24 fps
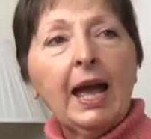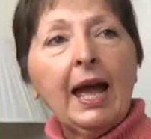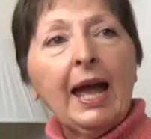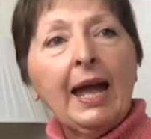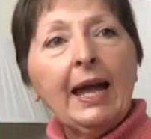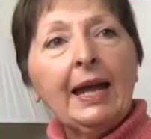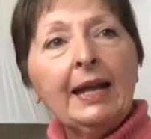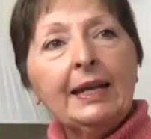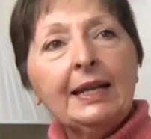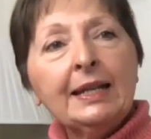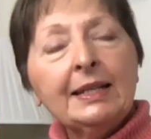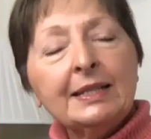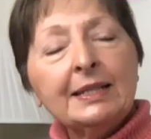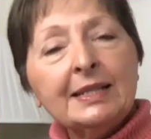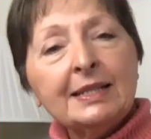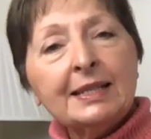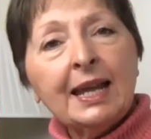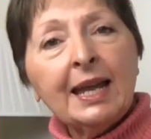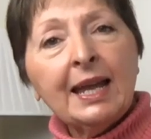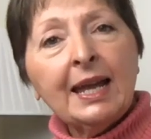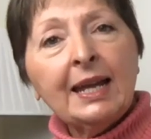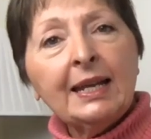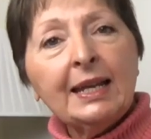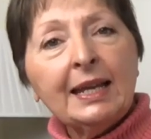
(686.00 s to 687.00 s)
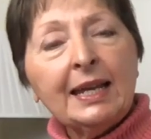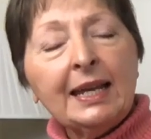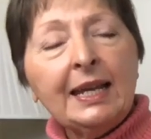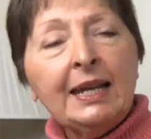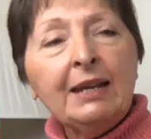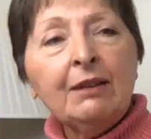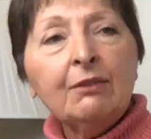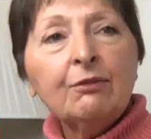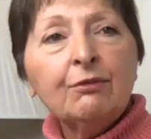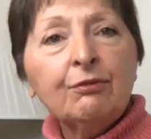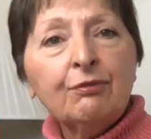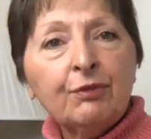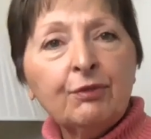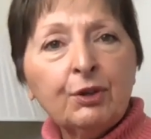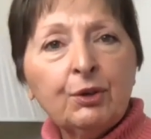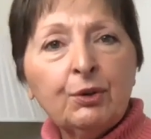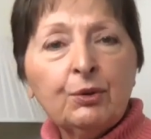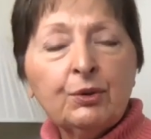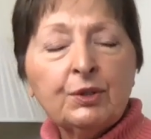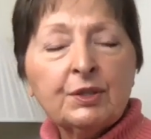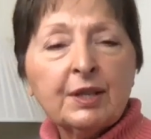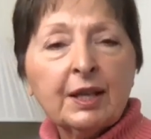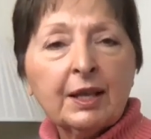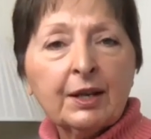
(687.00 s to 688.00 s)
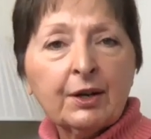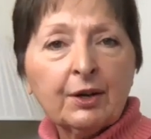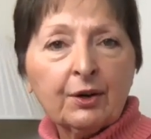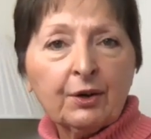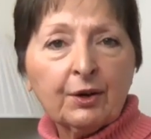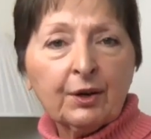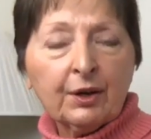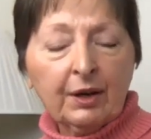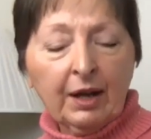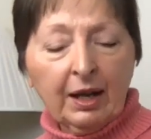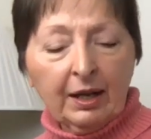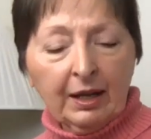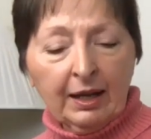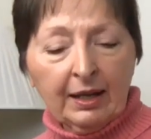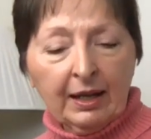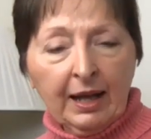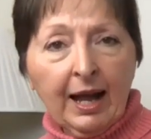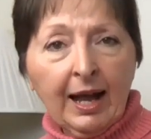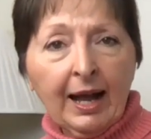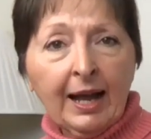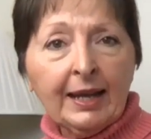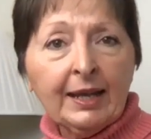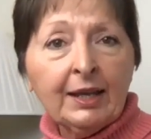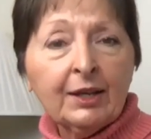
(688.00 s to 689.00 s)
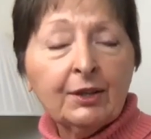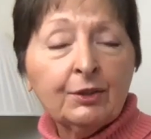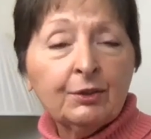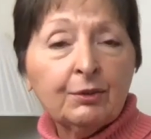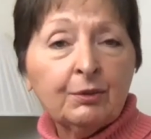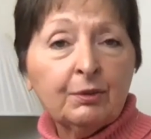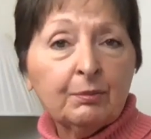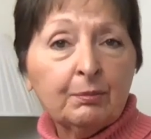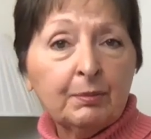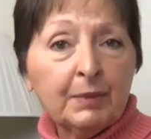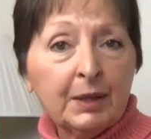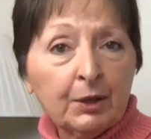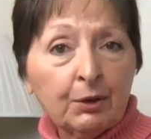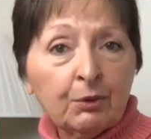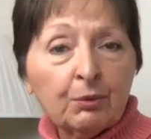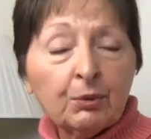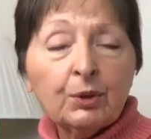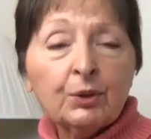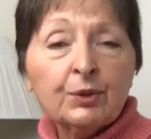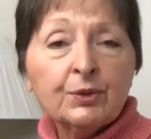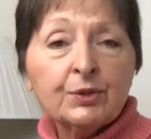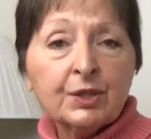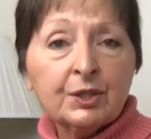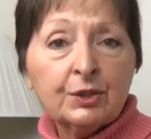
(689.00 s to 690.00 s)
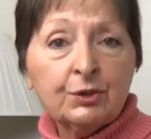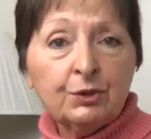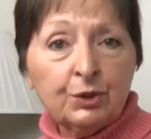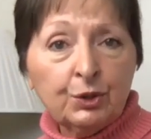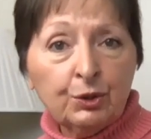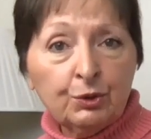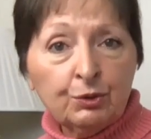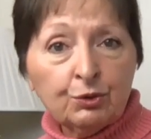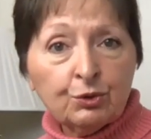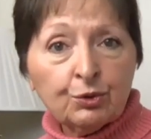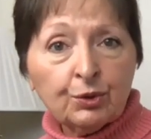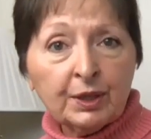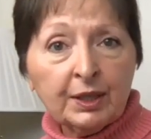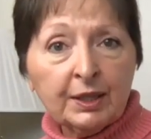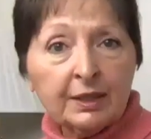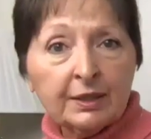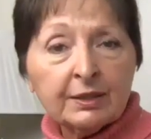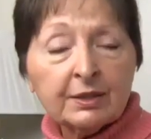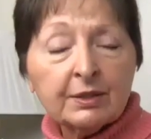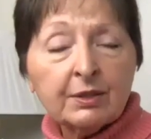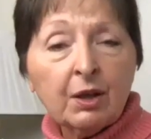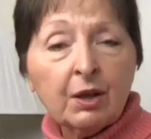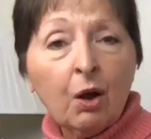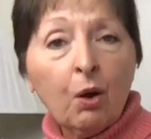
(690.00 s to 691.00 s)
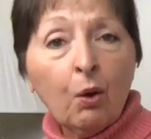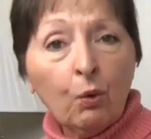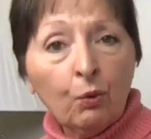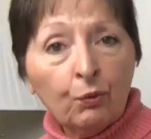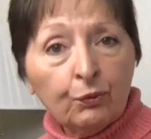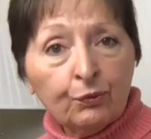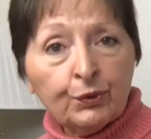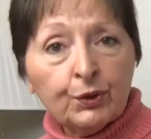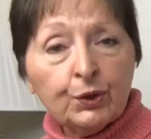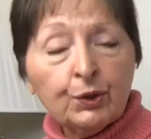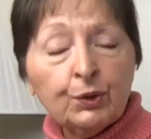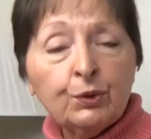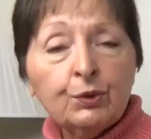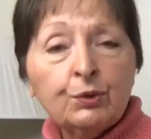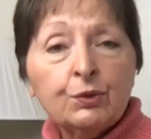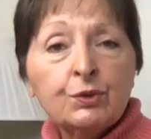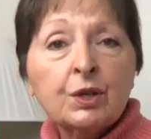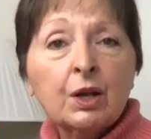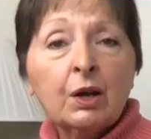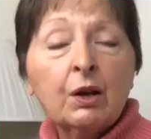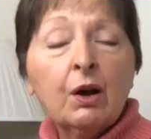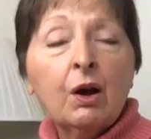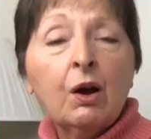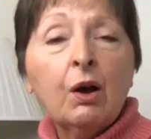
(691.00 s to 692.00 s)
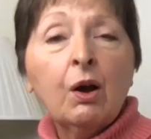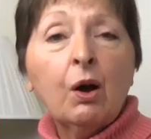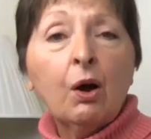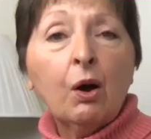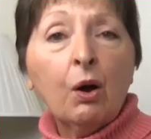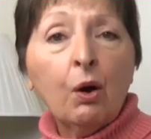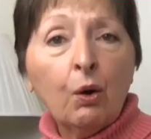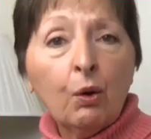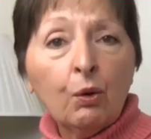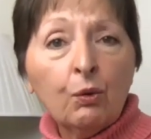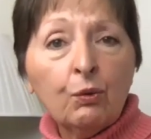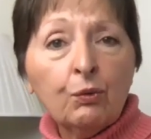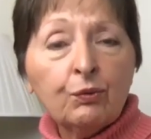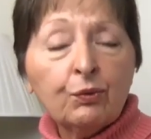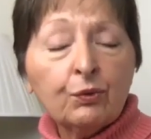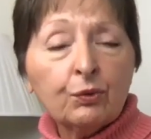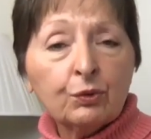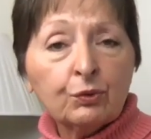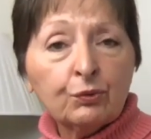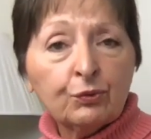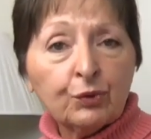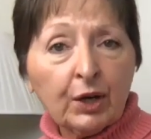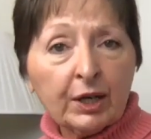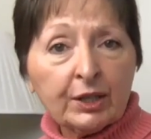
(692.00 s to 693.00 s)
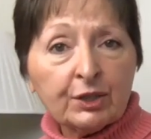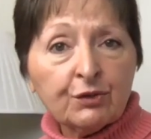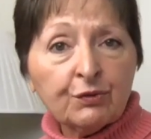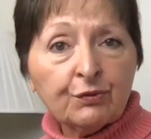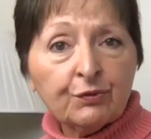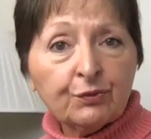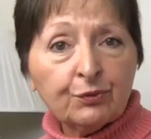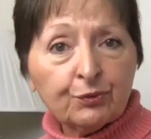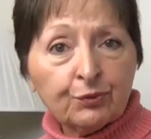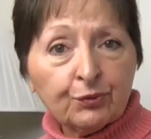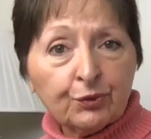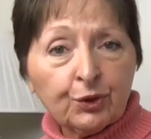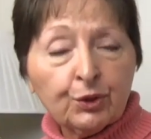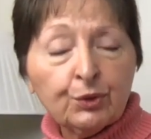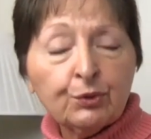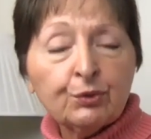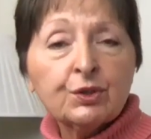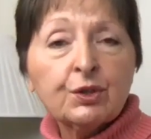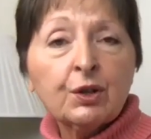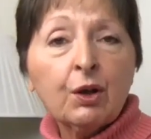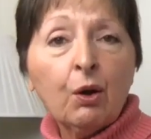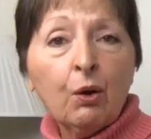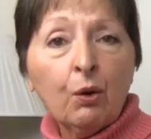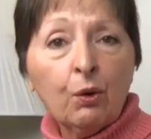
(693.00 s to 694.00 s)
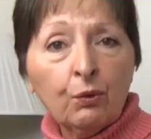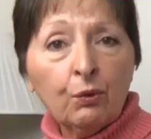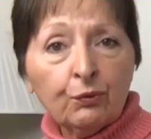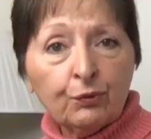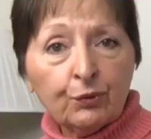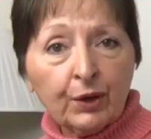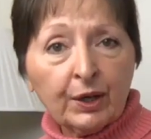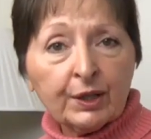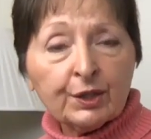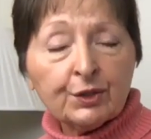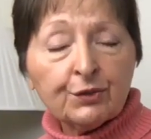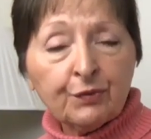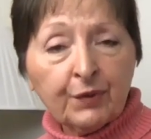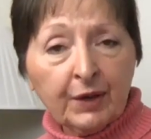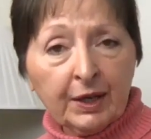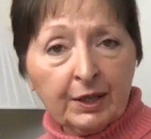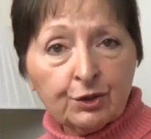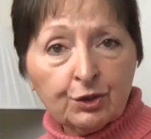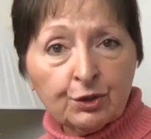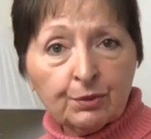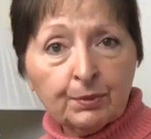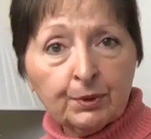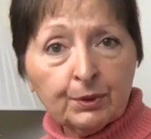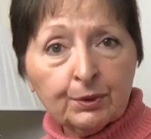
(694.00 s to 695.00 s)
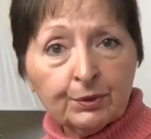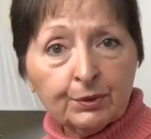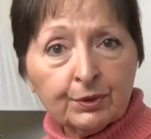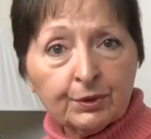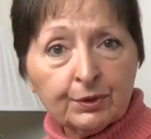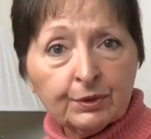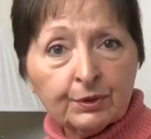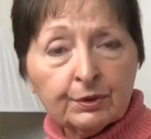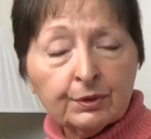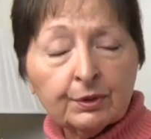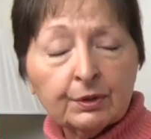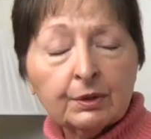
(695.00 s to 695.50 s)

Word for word: And instead, eat foods that are high in minerals and nutrients, whole foods, whole fresh fruits, whole fresh vegetables,